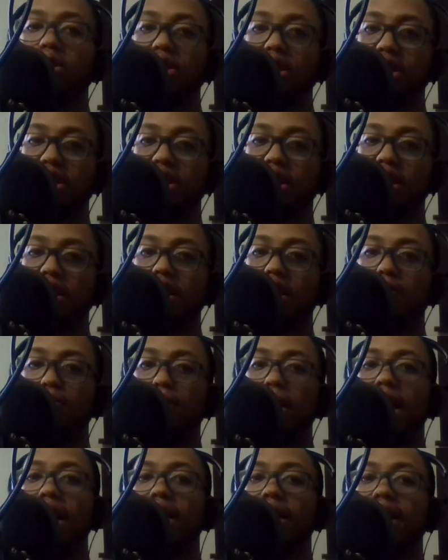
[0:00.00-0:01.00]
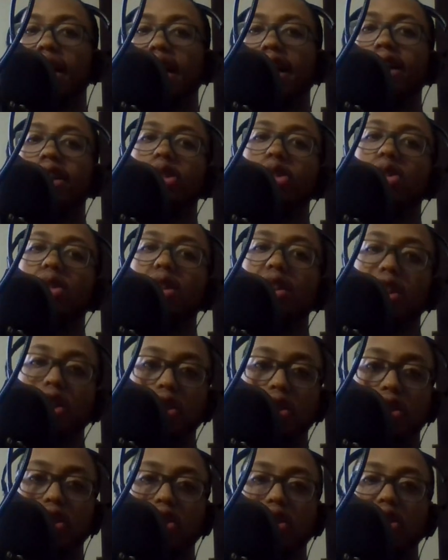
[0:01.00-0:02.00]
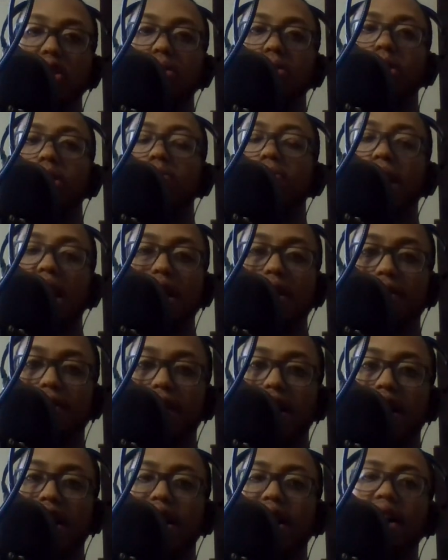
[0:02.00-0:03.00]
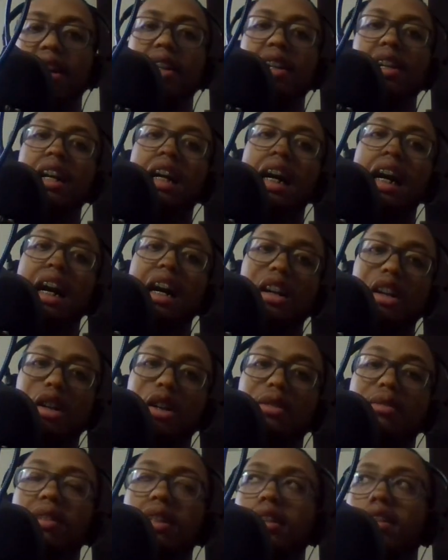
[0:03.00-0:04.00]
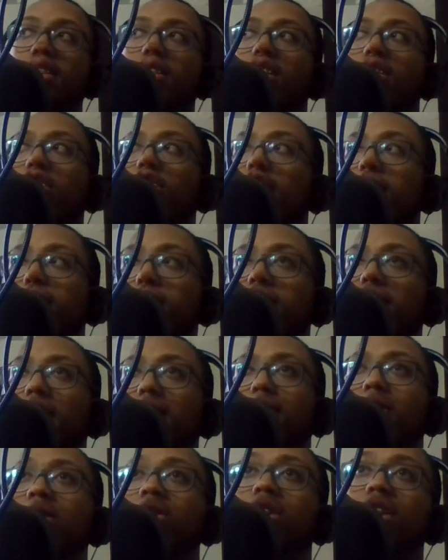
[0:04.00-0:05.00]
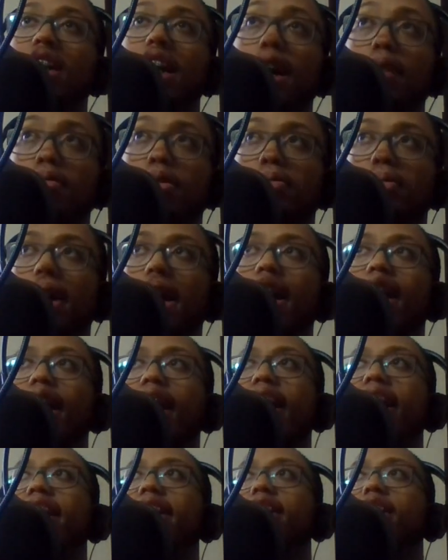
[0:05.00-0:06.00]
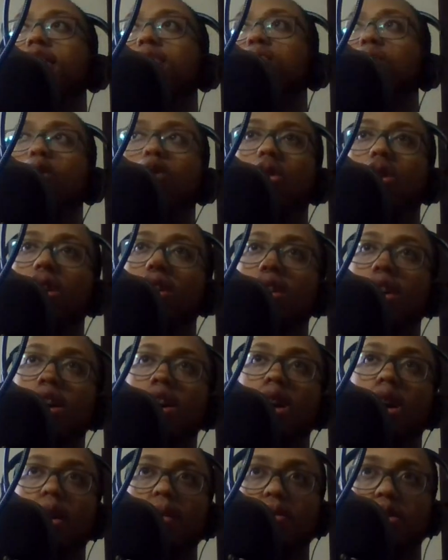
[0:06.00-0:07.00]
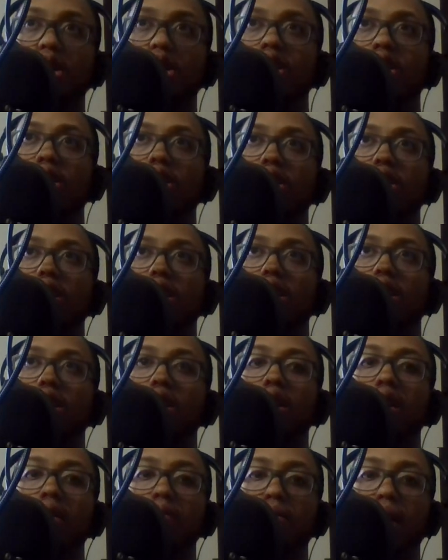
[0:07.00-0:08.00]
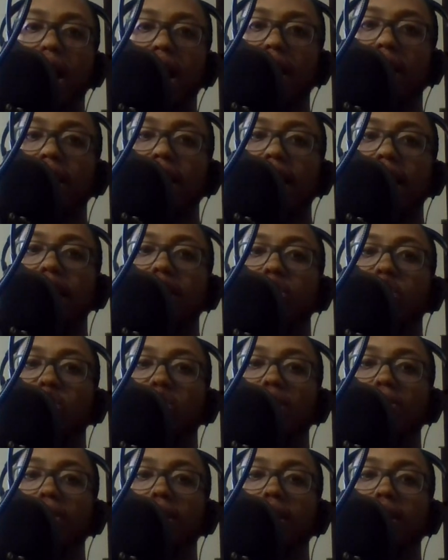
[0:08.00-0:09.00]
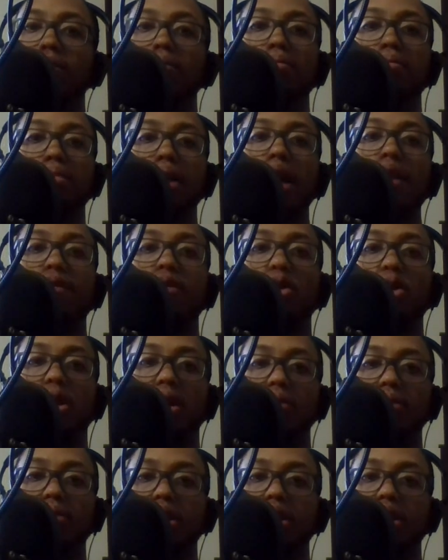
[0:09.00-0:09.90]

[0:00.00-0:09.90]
this podcast on YouTube, Spotify, iHeartRadio, Amazon Music, Apple Podcasts, and more of your podcast streaming platforms.